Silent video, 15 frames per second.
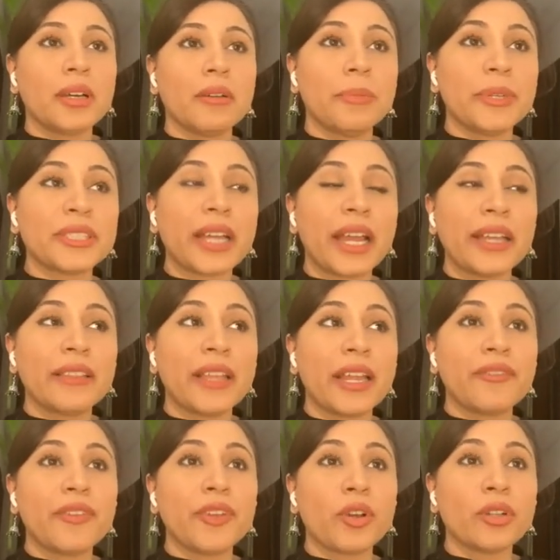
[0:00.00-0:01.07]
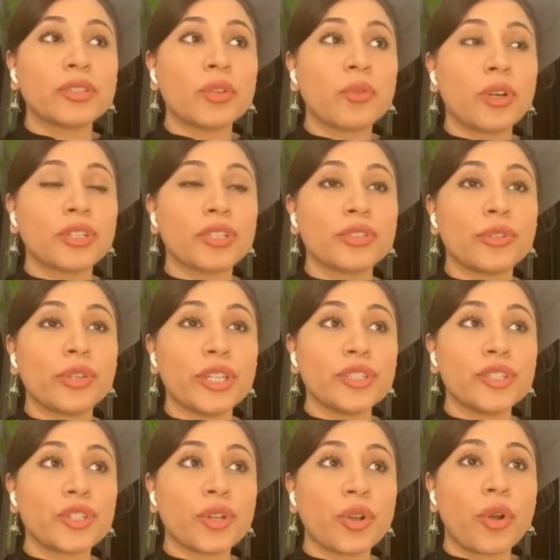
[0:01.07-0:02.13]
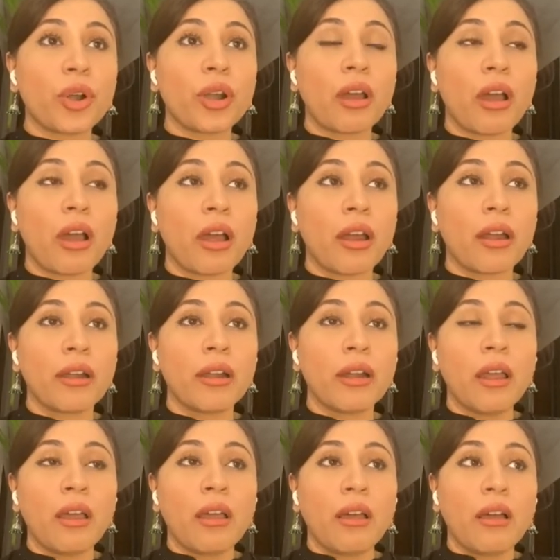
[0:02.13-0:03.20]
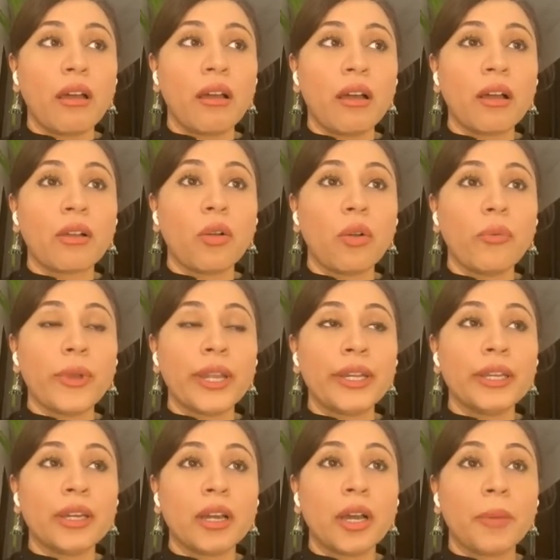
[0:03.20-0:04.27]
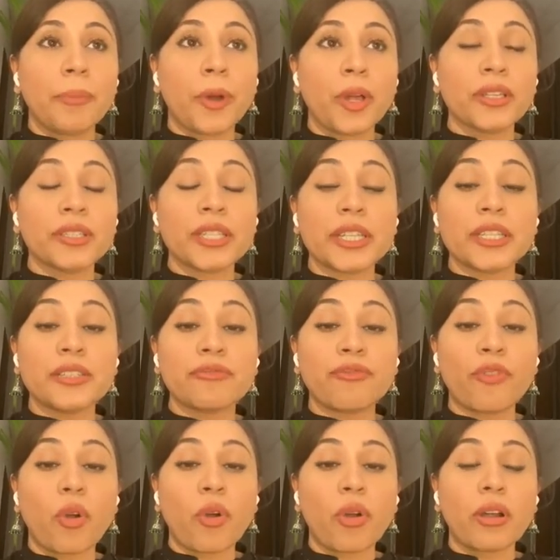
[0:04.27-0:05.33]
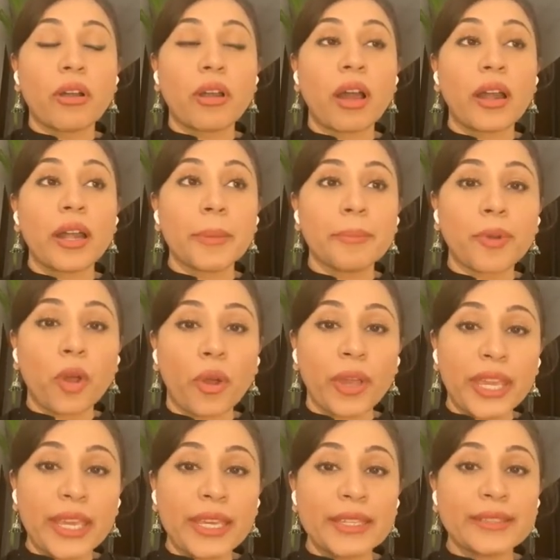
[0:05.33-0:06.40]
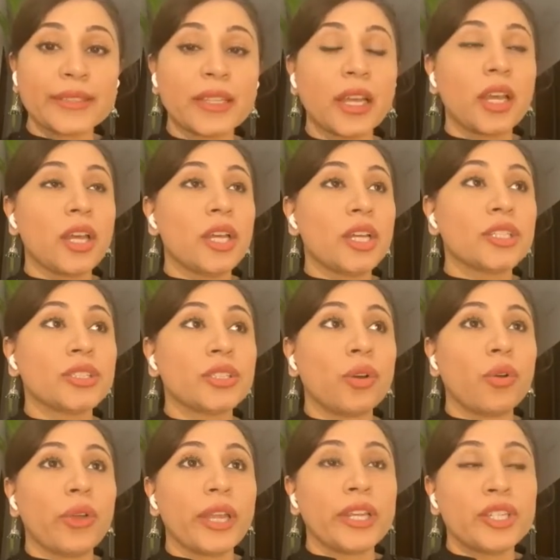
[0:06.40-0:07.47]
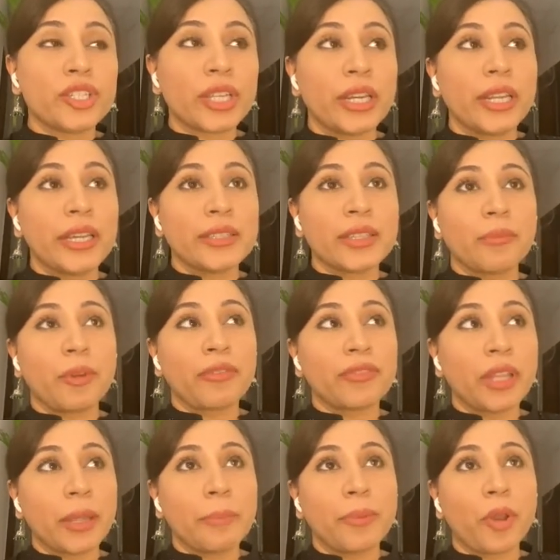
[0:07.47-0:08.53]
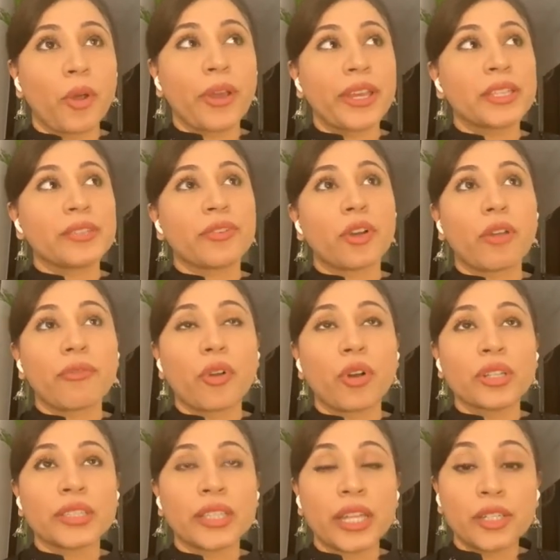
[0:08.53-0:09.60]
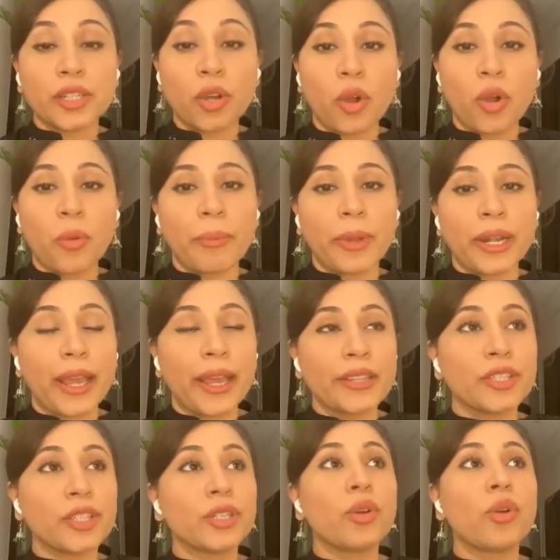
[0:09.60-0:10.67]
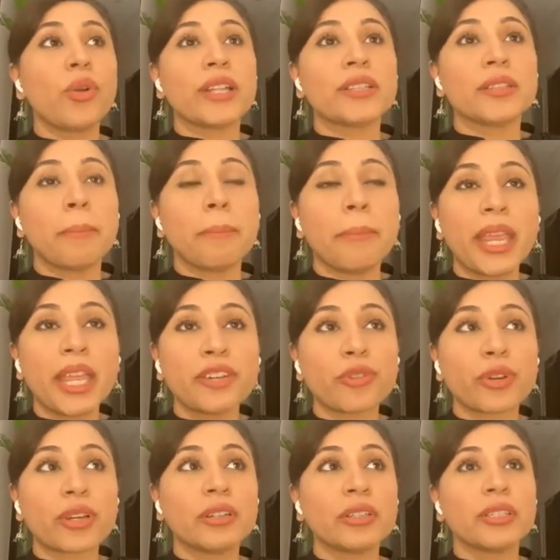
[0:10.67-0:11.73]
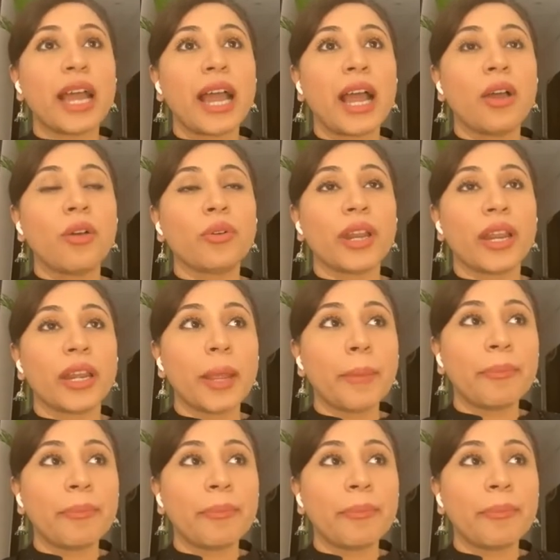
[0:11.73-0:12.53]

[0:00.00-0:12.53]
Beside that, we also wanted to ensure our COVID policies for our employees. So initially, some of the employees were, of course, sent home. But as you know, as the May trickled down and